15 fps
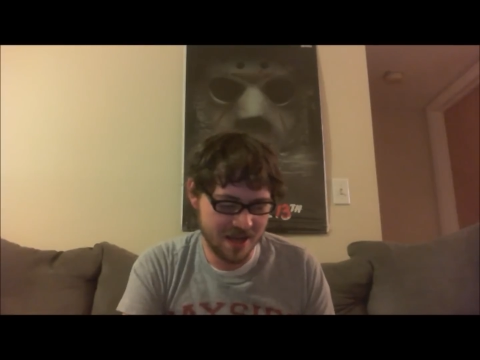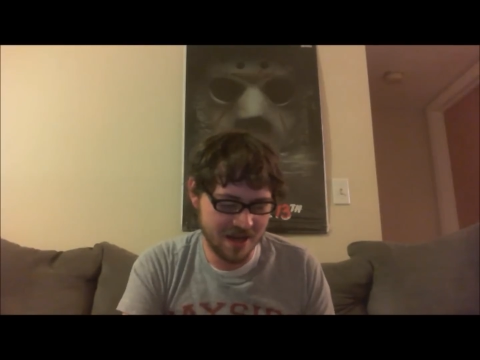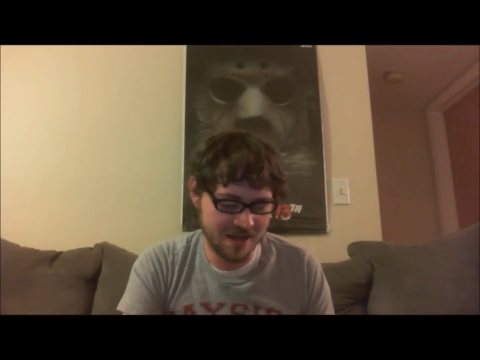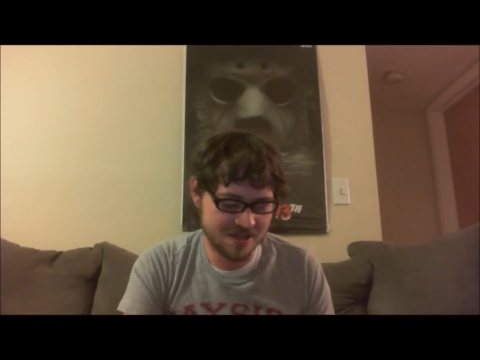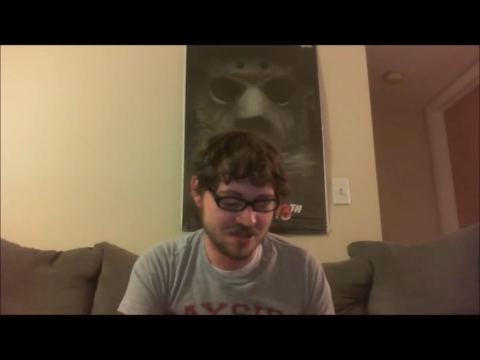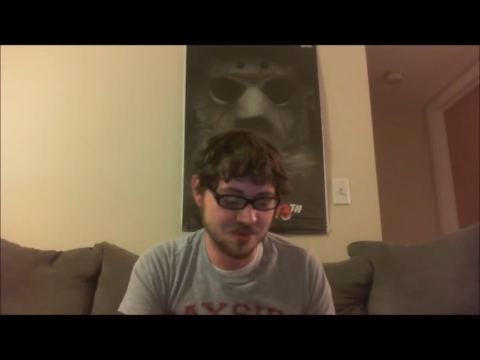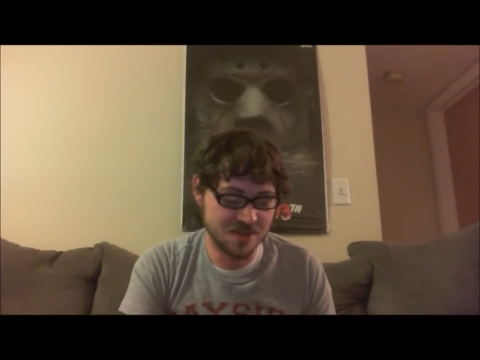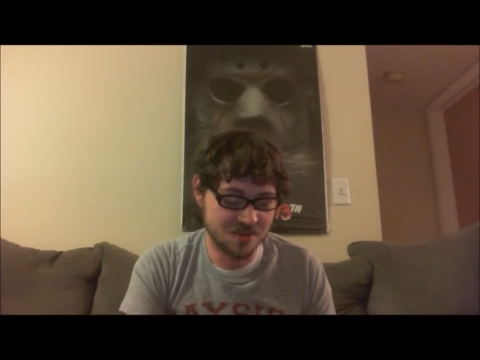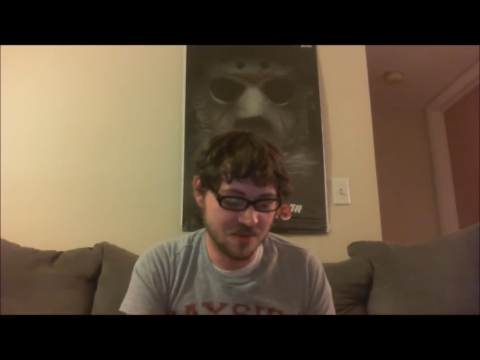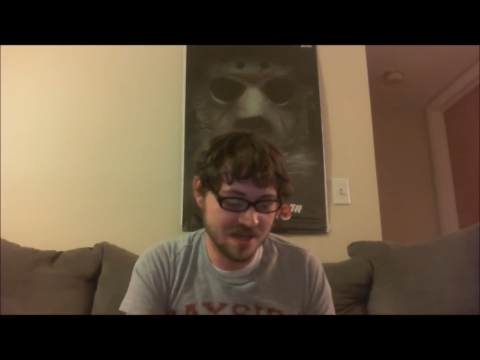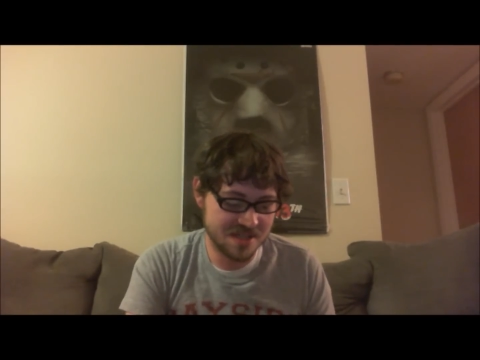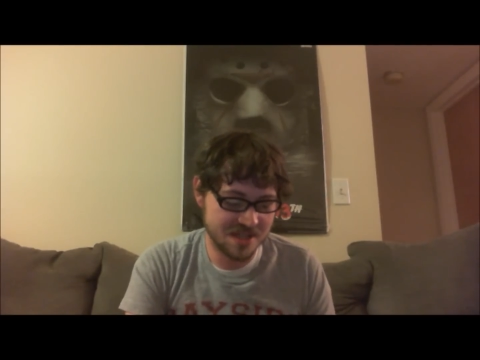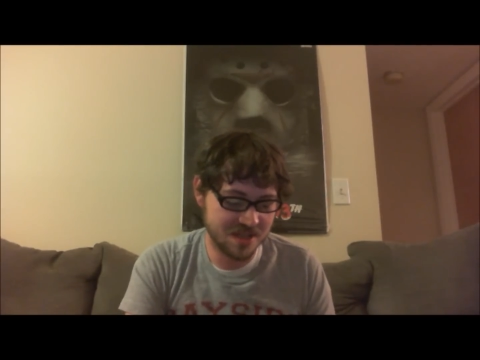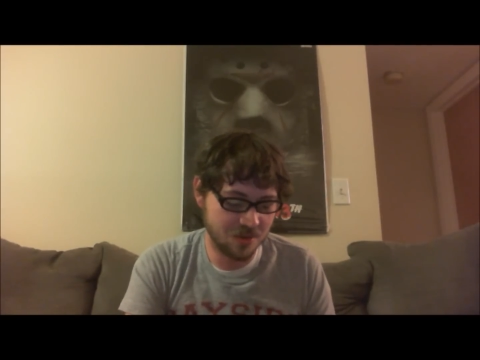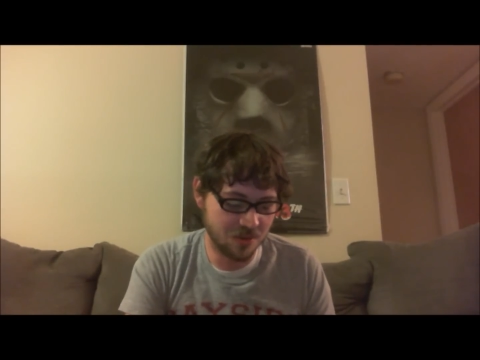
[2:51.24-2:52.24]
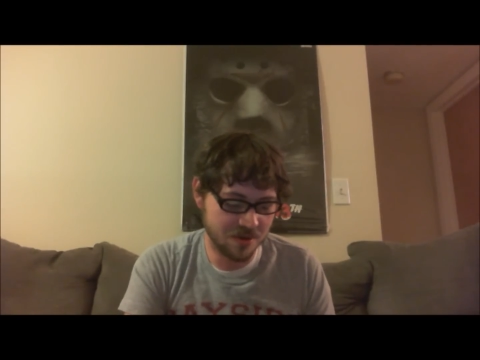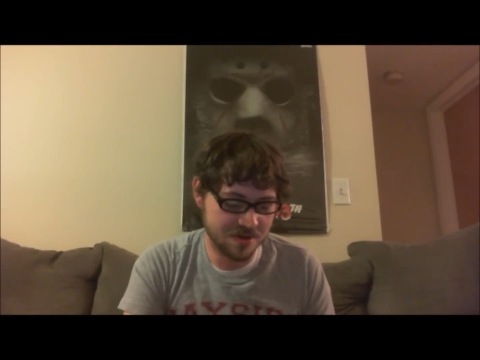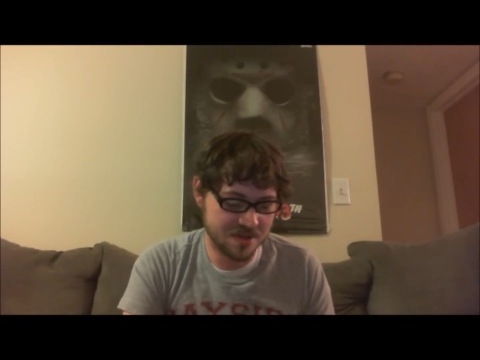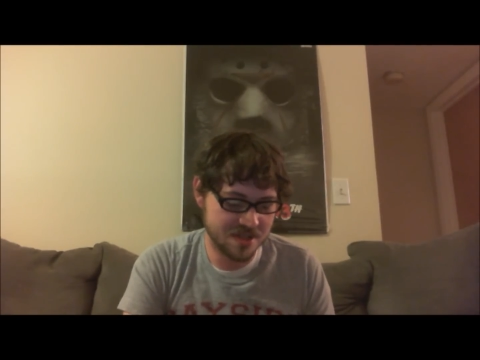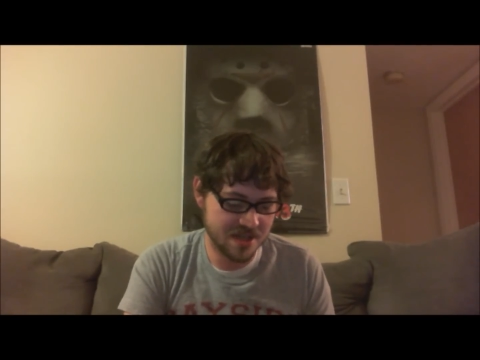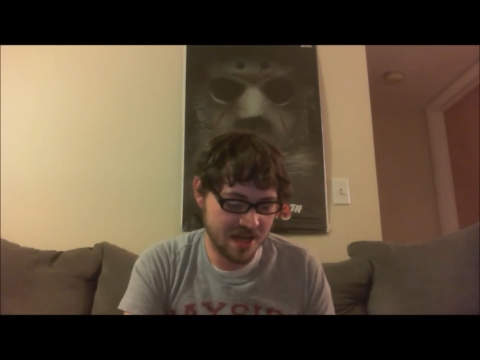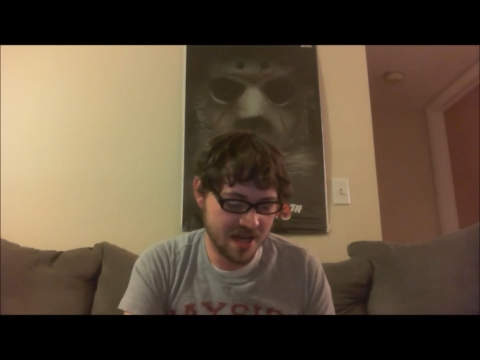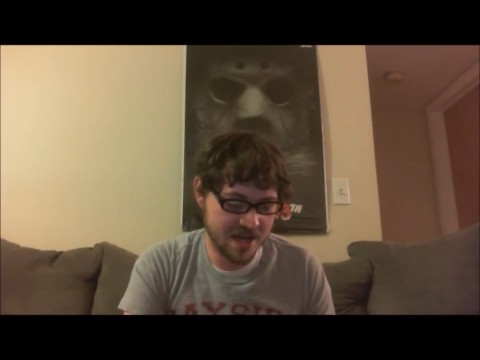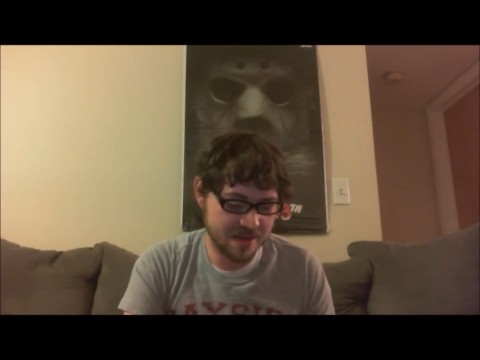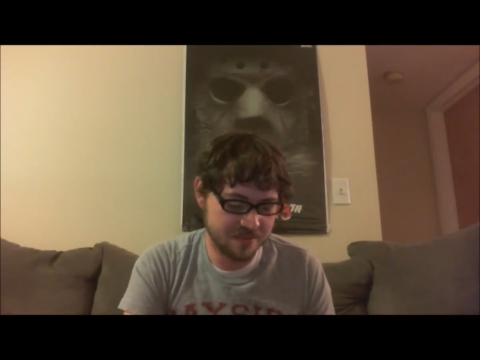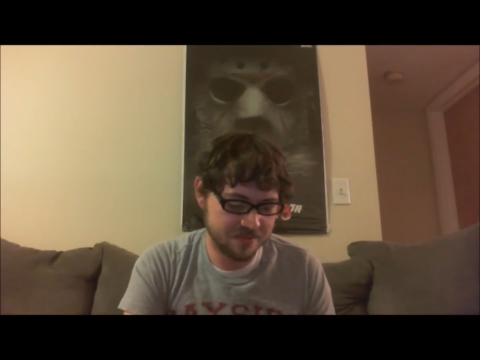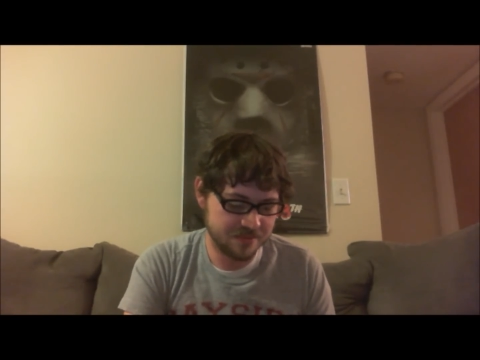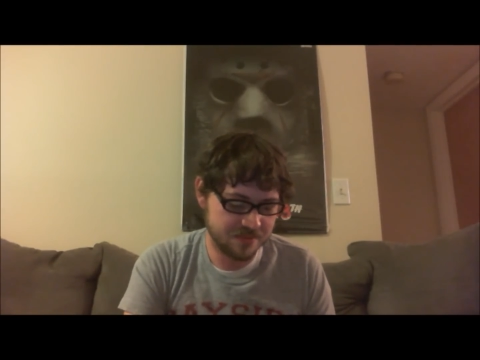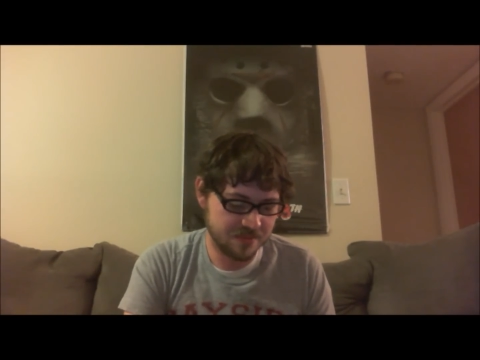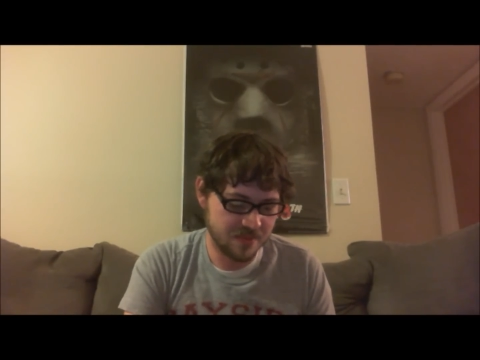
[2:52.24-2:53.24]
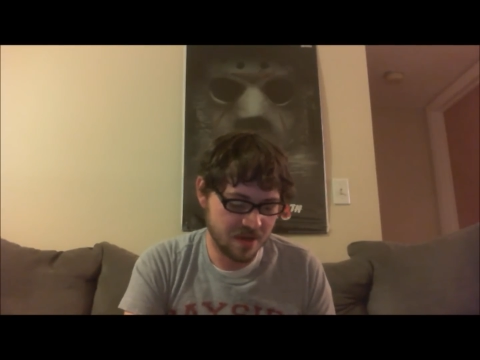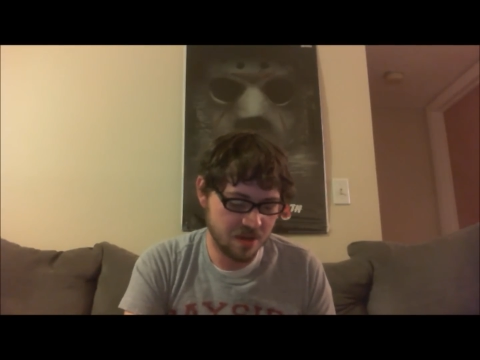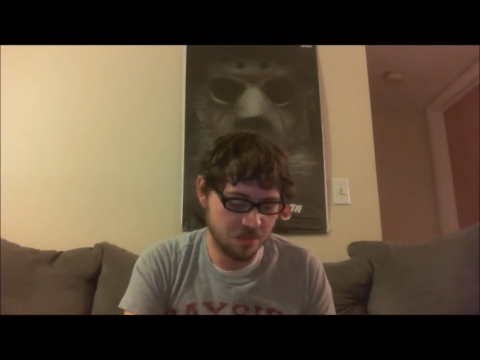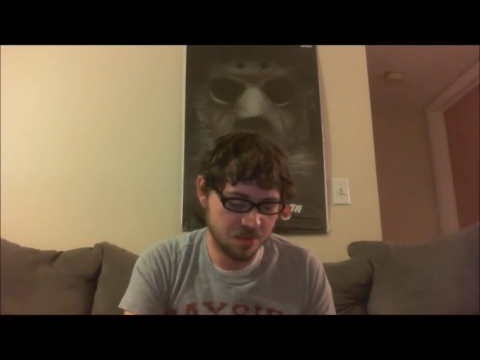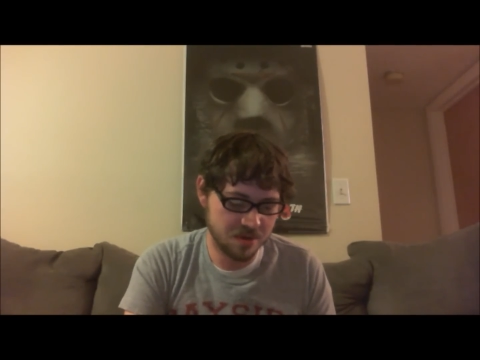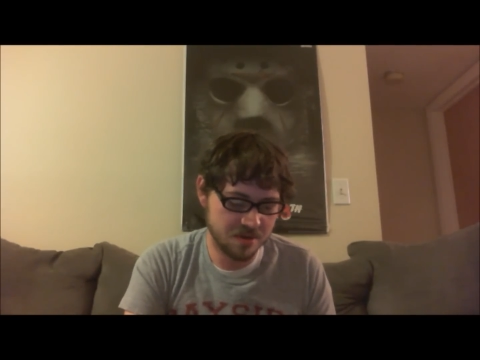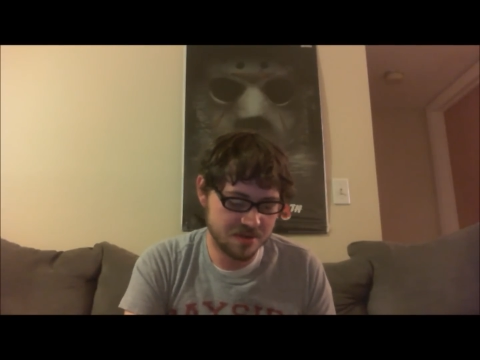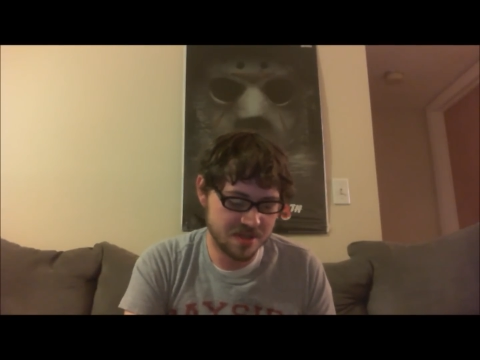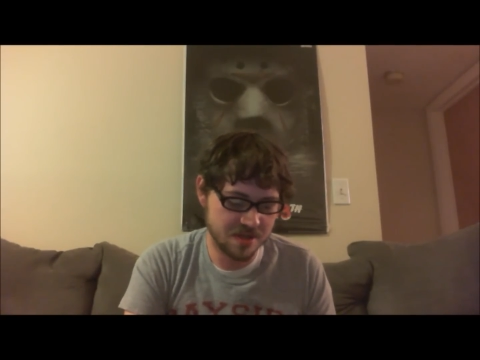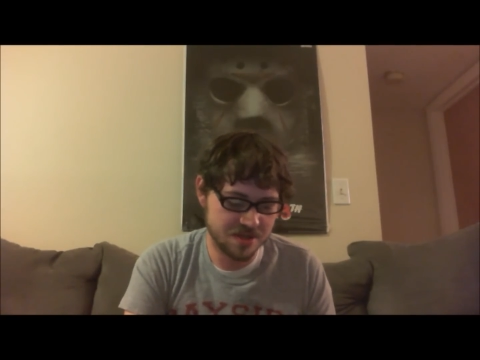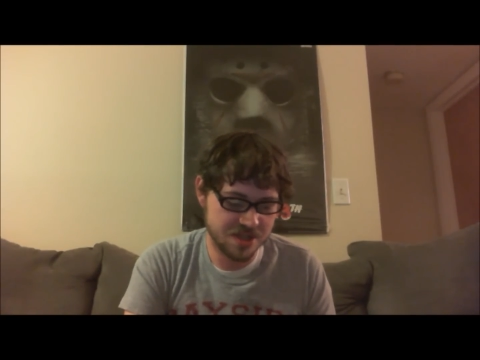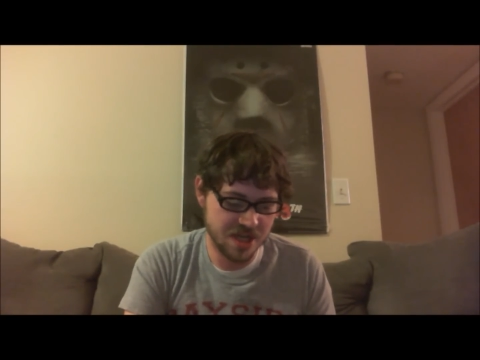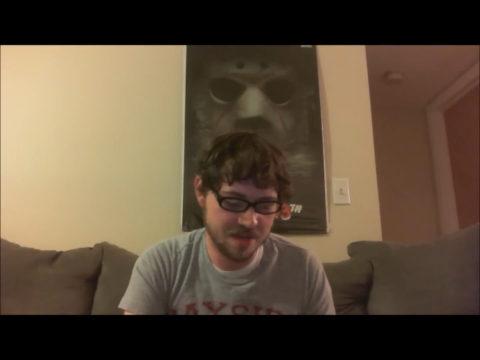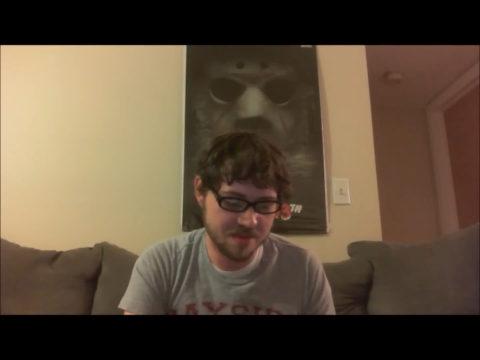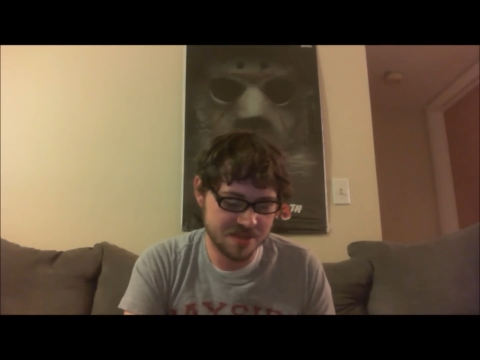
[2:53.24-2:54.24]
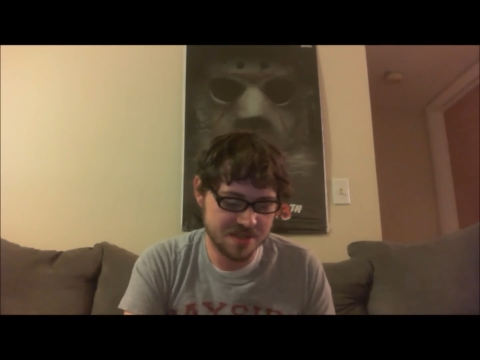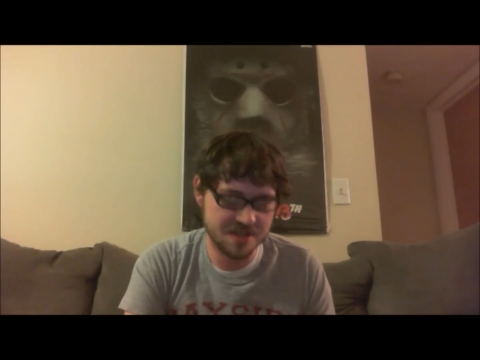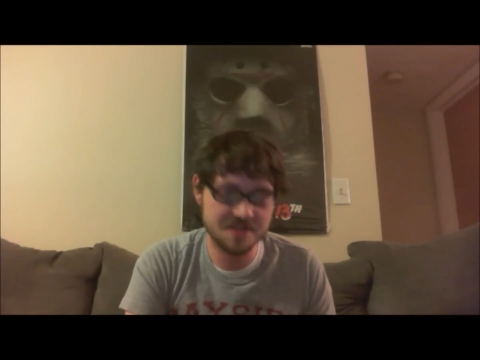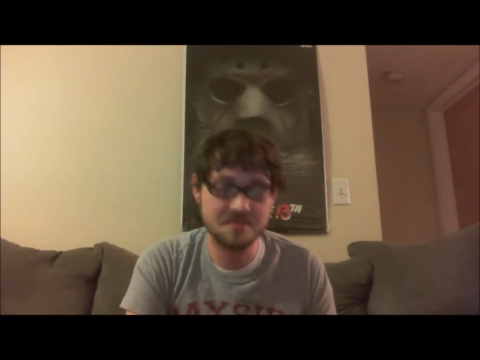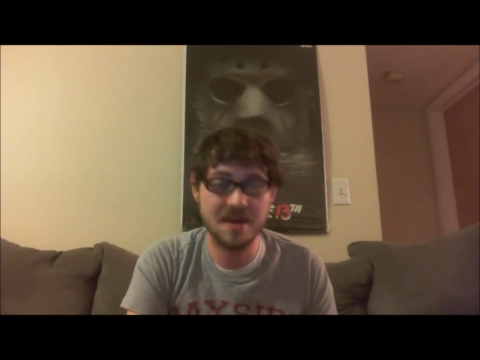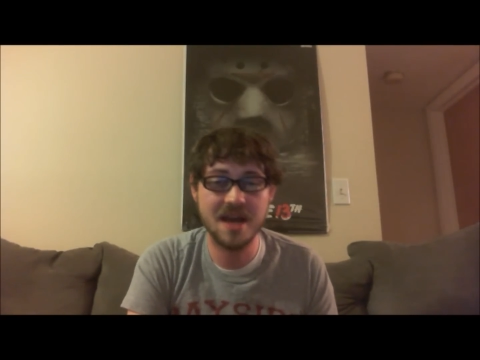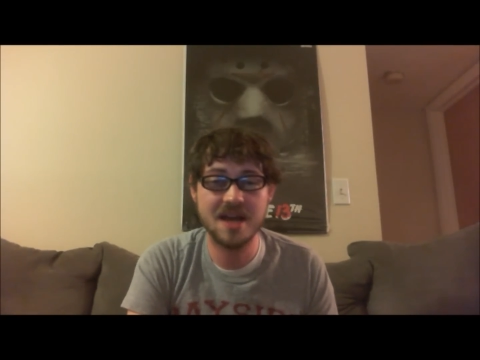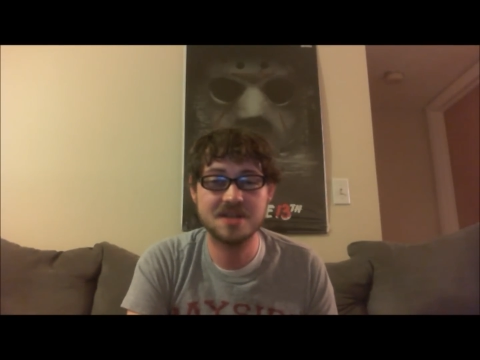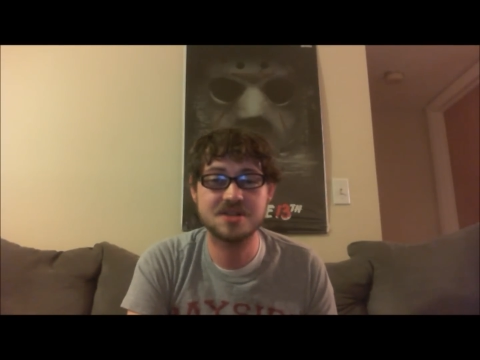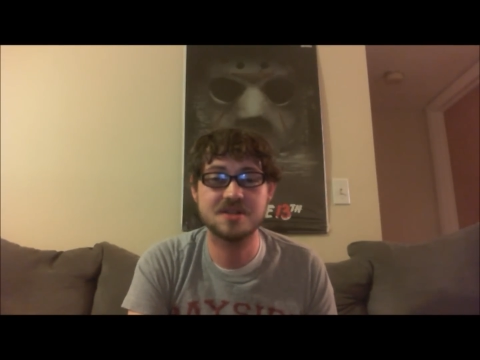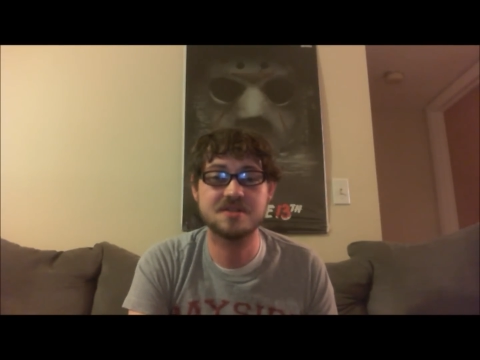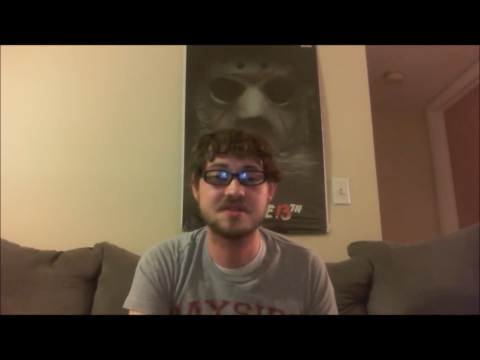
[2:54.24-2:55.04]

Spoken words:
So he's wrestling Orton tonight. And Booker tells Sheamus his match